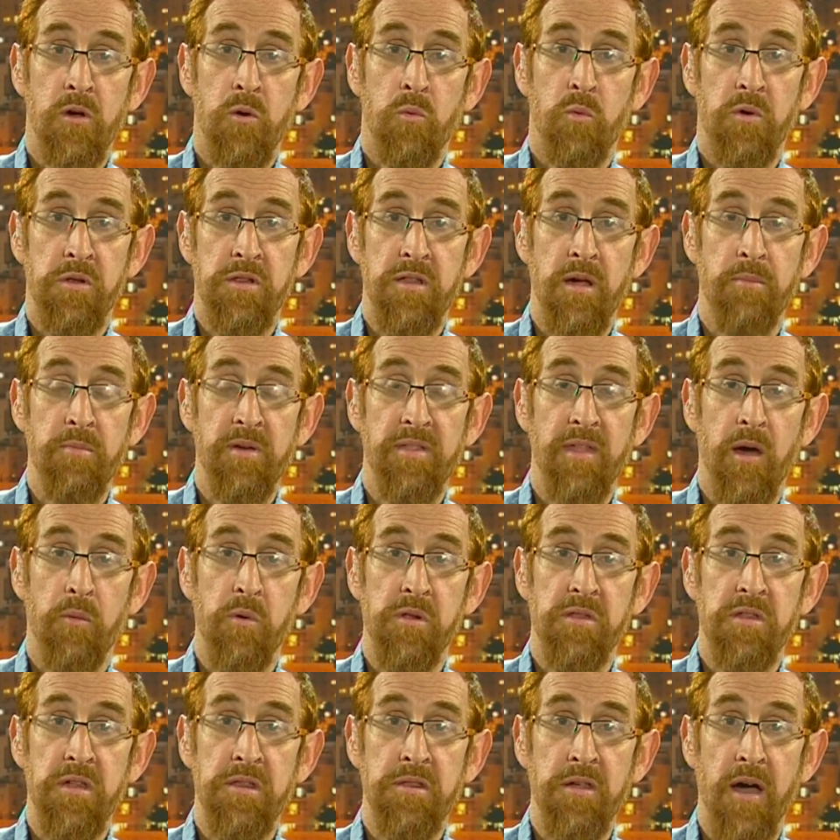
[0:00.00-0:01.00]
was something that
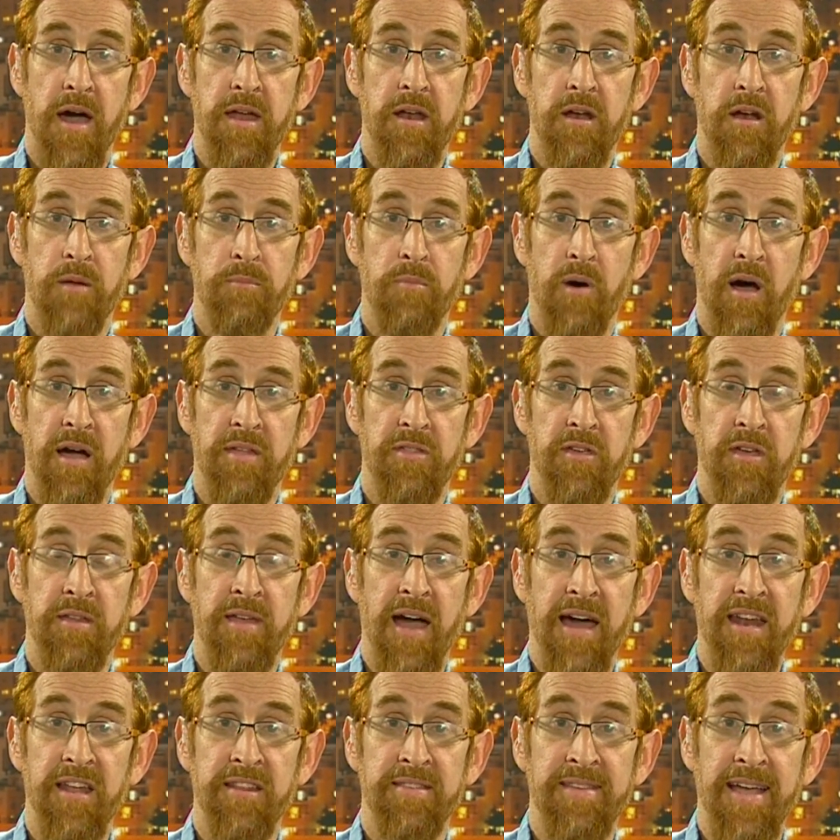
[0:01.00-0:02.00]
was decided by the
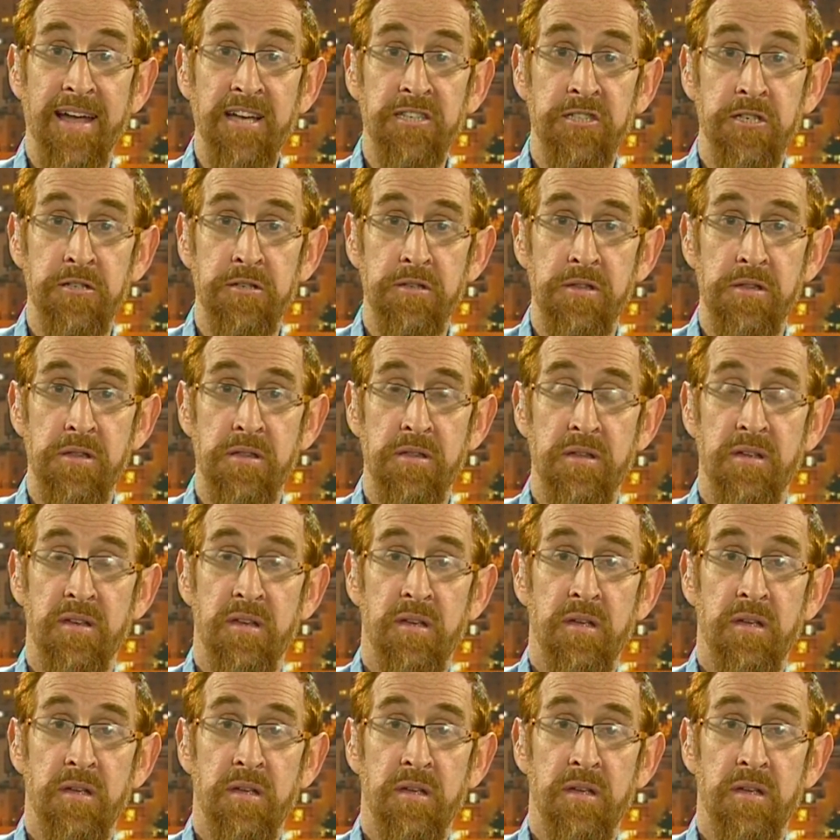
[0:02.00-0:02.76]
United Nations,